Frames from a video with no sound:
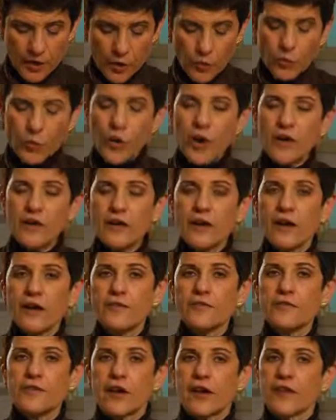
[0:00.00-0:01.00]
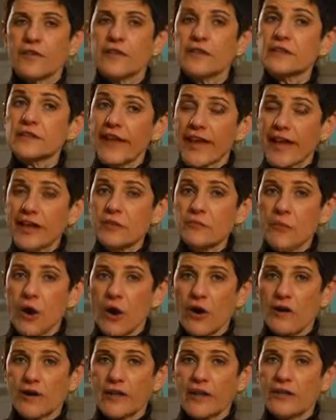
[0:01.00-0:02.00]
One of the
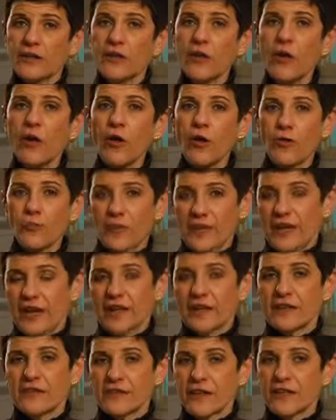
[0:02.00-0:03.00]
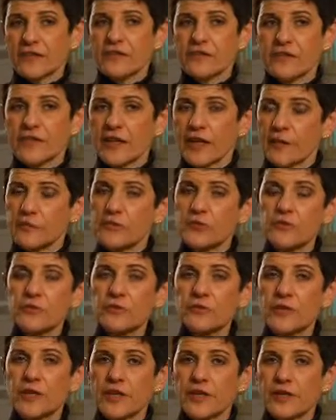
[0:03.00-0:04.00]
landmark and culminating events of the
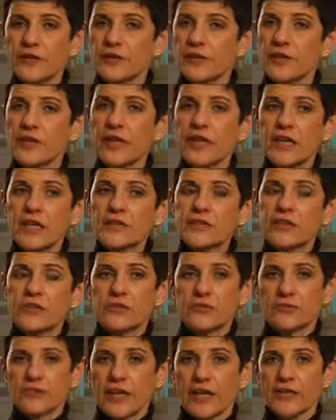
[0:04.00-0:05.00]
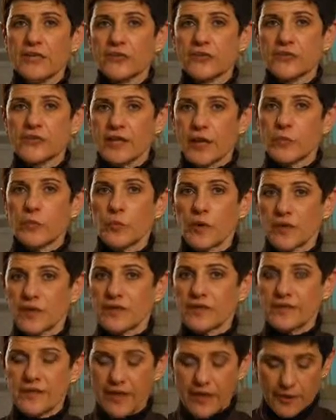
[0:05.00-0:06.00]
M2 year is that you'll take your Step 1
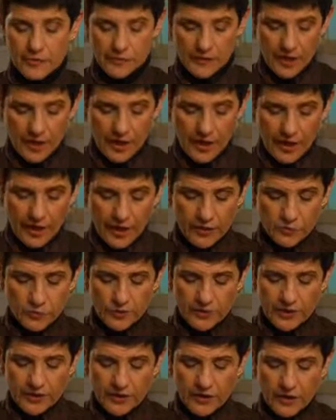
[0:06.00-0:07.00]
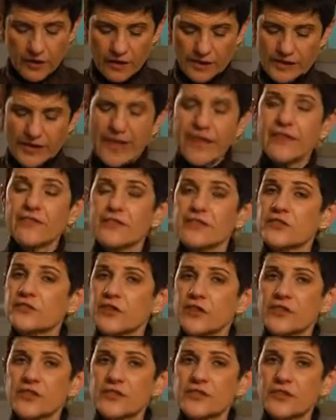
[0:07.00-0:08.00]
exam. And we take this
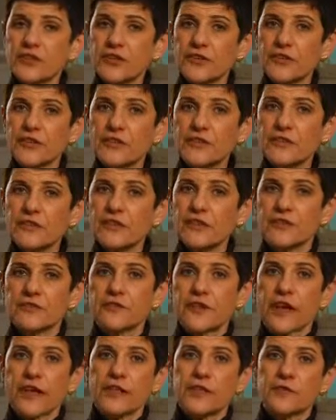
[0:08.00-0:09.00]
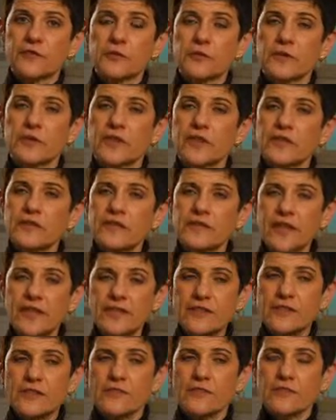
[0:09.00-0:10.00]
very seriously, in fact give you an
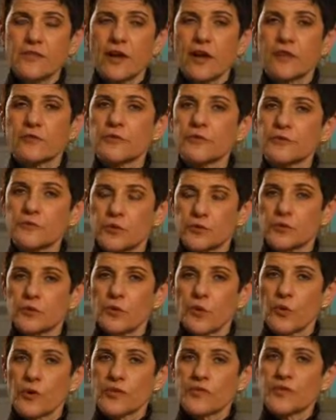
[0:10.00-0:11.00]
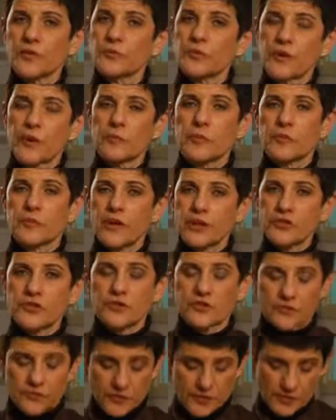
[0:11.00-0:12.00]
extensive review course in
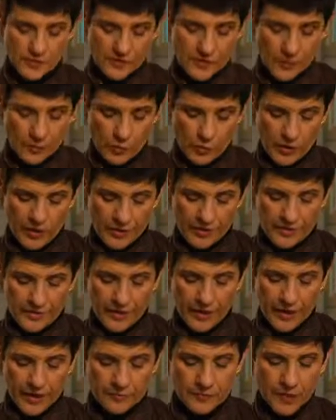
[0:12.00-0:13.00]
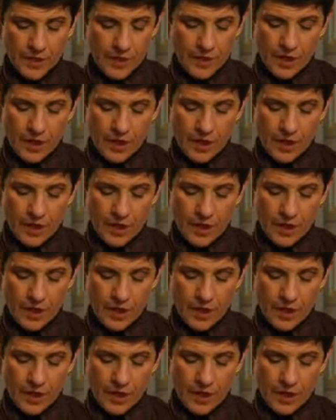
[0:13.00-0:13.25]
preparation for the Step 1 exam.